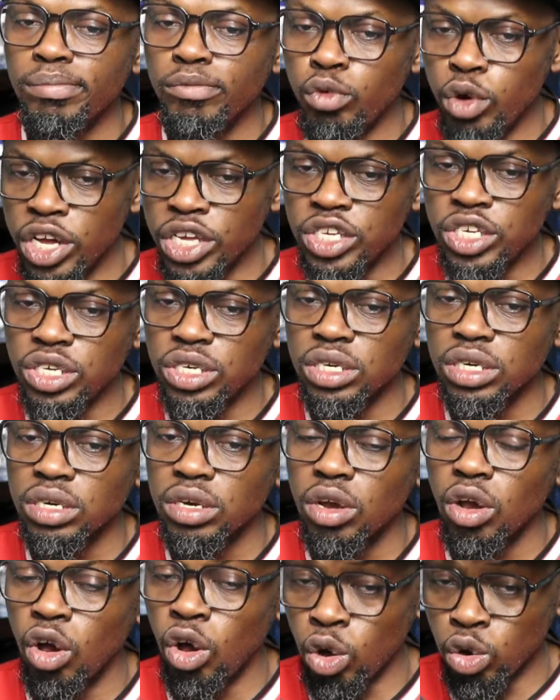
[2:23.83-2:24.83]
which
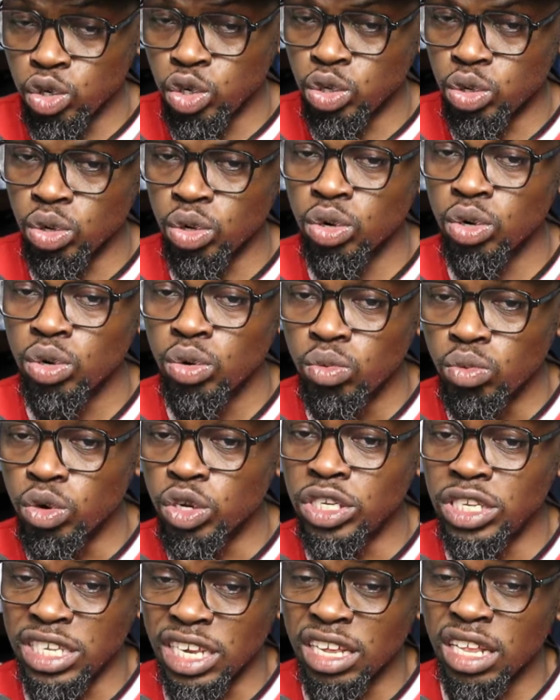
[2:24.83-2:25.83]
also
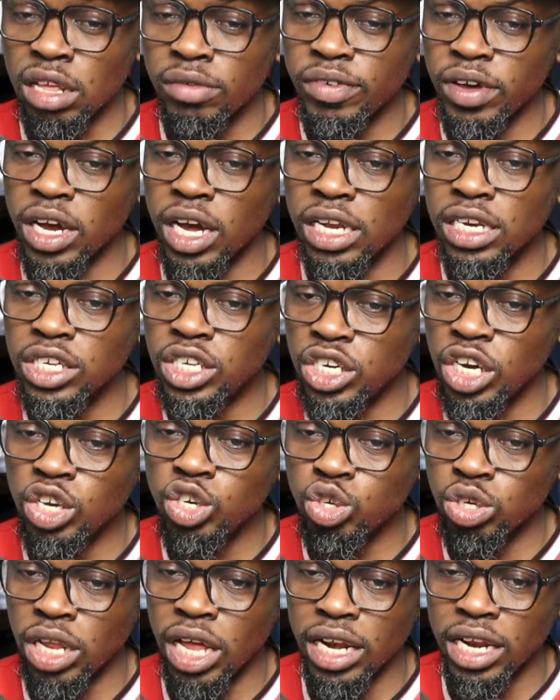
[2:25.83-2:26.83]
would significantly
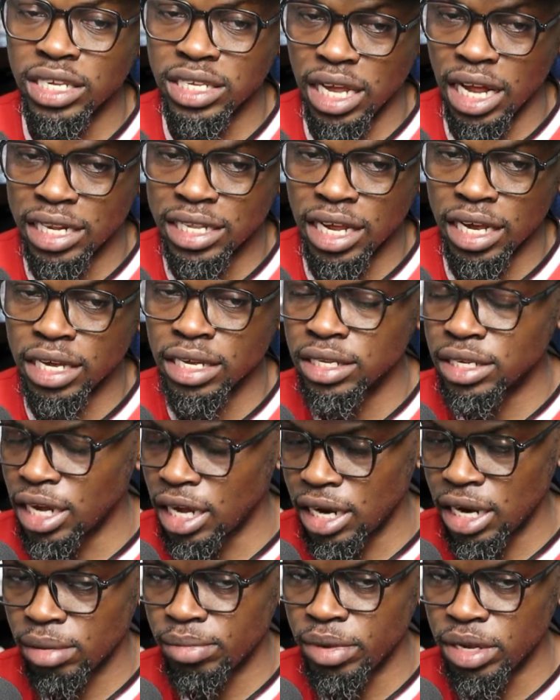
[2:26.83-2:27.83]
change United's attacking
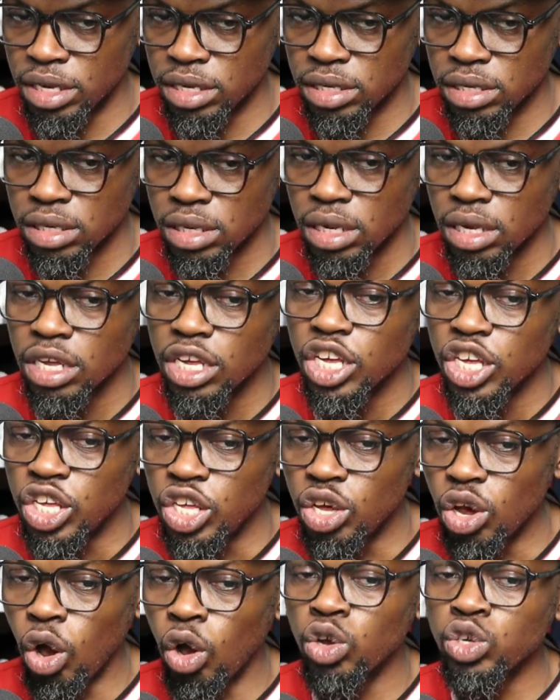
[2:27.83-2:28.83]
dynamics.
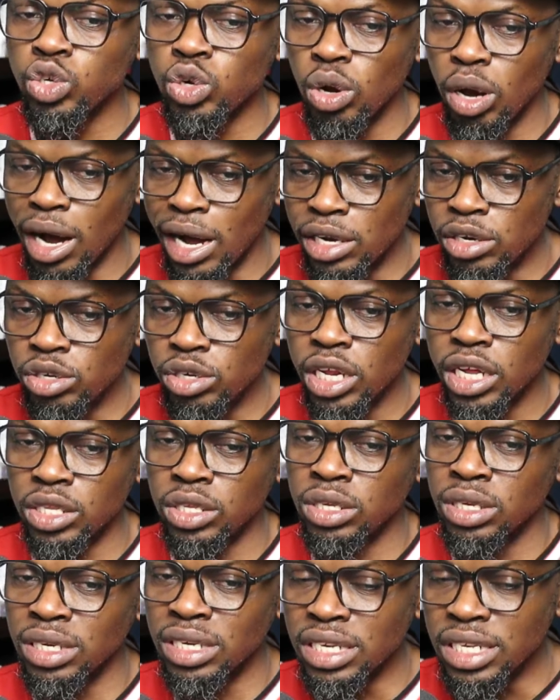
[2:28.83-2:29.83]
He also alluded
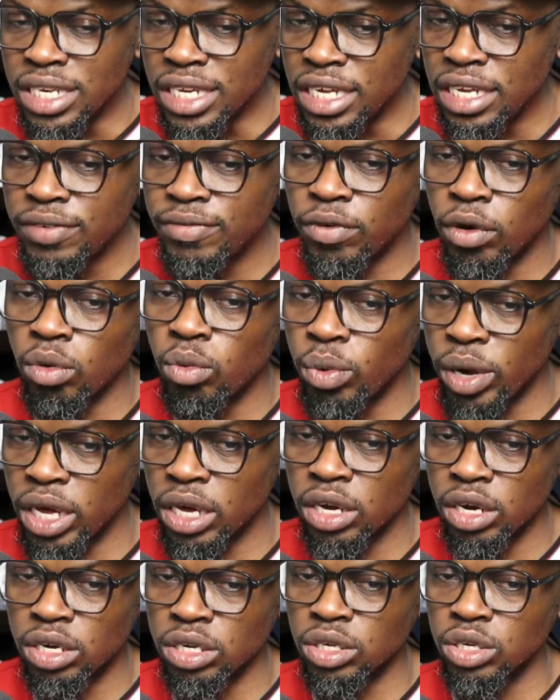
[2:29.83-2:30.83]
to the need for
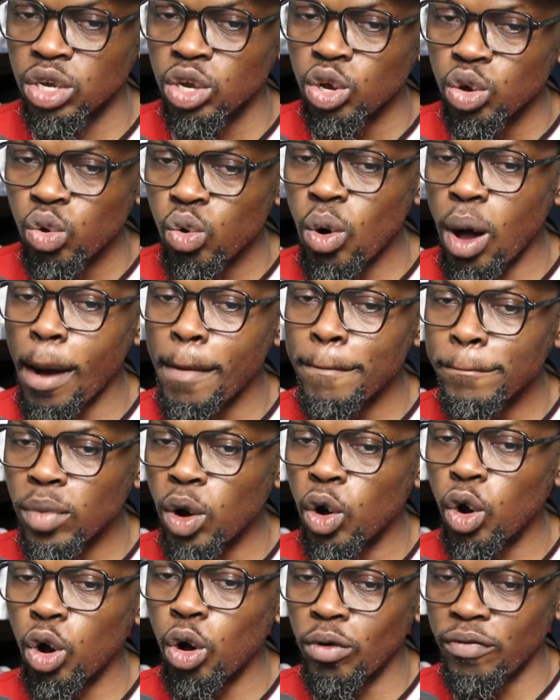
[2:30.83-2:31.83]
wingers who are
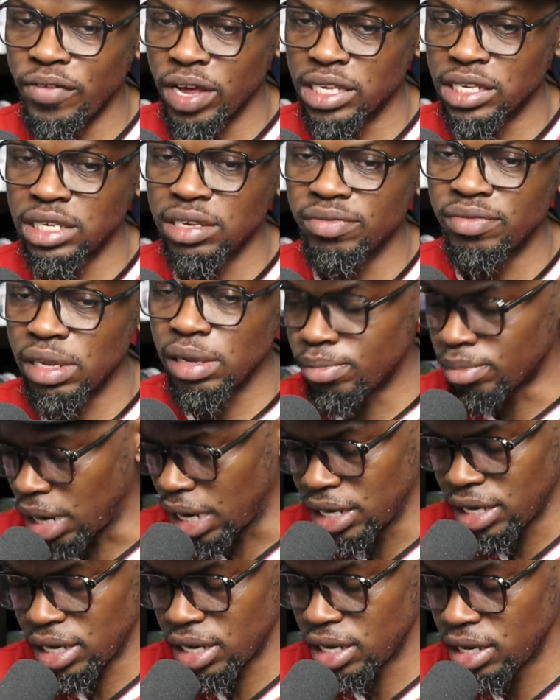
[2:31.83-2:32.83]
more offensively
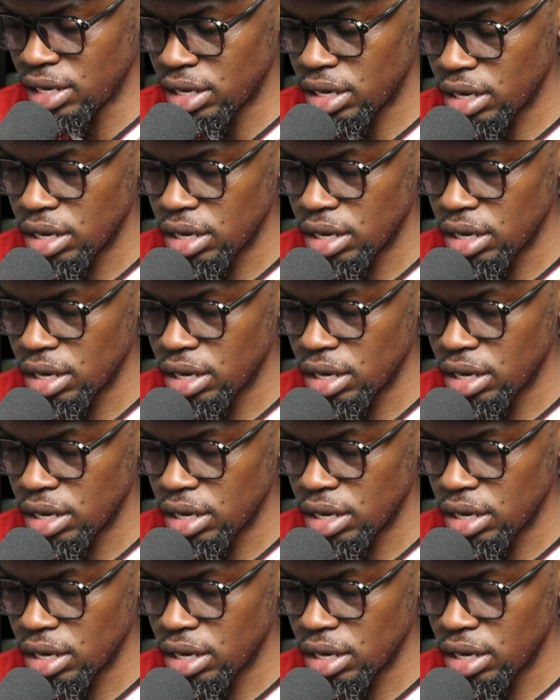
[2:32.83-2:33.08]
minded.